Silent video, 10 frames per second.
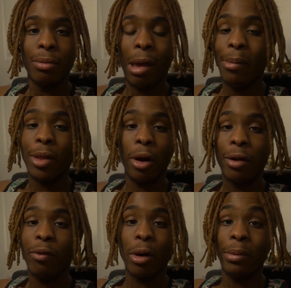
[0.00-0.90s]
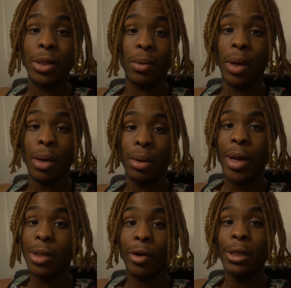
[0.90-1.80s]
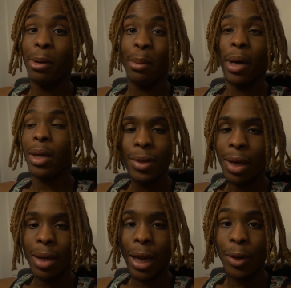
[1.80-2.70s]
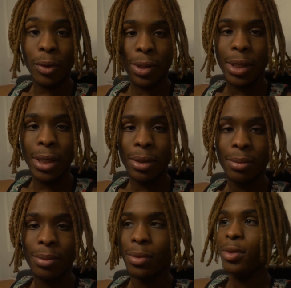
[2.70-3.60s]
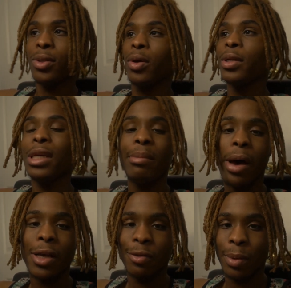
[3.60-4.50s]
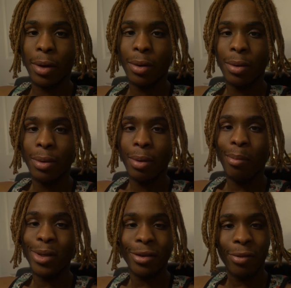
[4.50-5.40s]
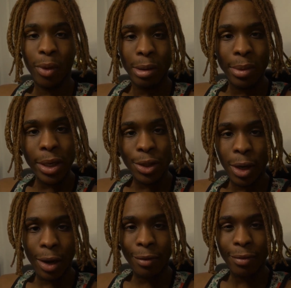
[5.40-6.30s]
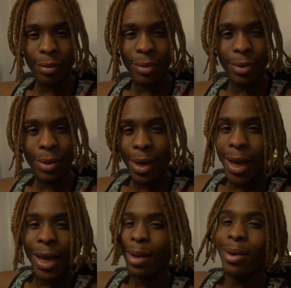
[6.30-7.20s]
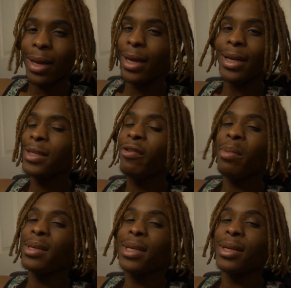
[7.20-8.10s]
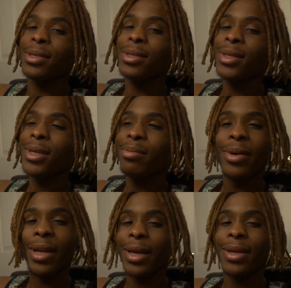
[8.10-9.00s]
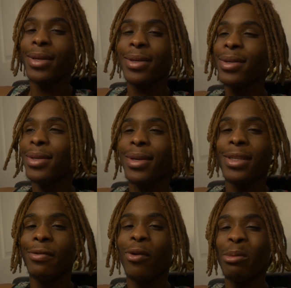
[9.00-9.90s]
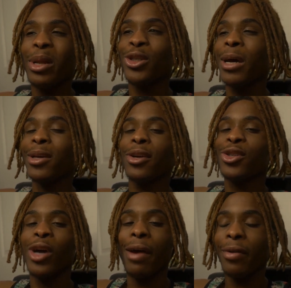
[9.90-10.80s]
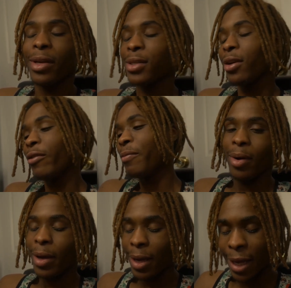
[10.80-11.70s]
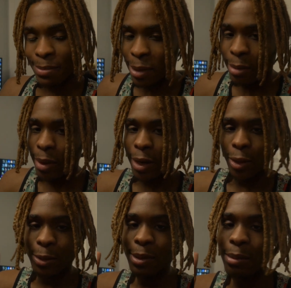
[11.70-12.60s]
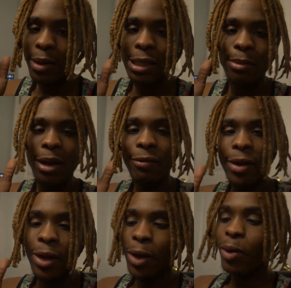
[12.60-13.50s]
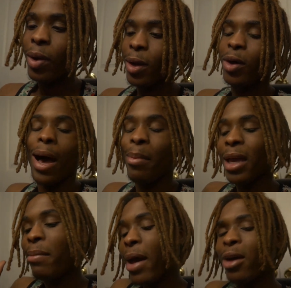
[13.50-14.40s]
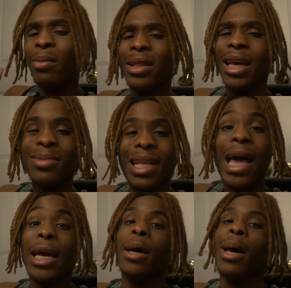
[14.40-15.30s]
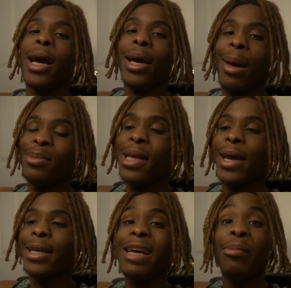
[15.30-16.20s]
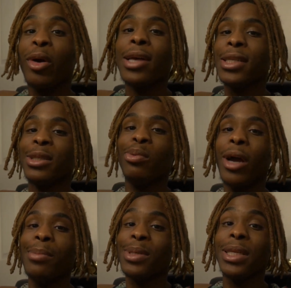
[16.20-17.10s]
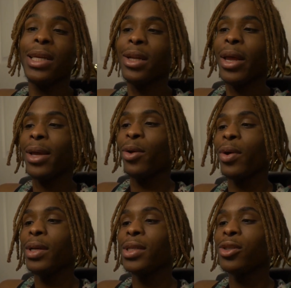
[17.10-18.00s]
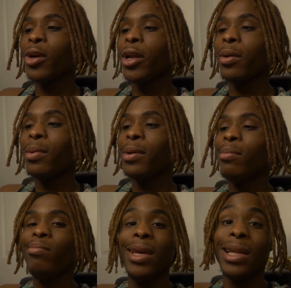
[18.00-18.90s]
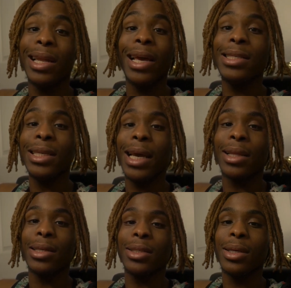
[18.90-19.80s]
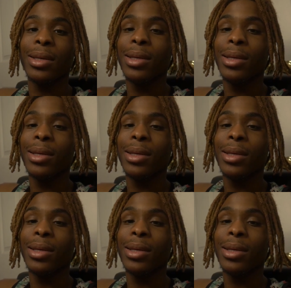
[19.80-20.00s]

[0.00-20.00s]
and be 30, 40 minutes away. That's the crazy part about it. No, like North City, it's only 10 miles from here, but it's a 40 minute drive. It, like it doesn't even make sense. But like it's a 40 minute drive because a lot of traffic and stuff. But it's been a minute though. It's been a minute I made a video. You know, I'm gonna get back on my thing. I'm slacking. I, I, I'm slacking. It's not procrastination point. I'm just literally like location straight up being lazy at this shit.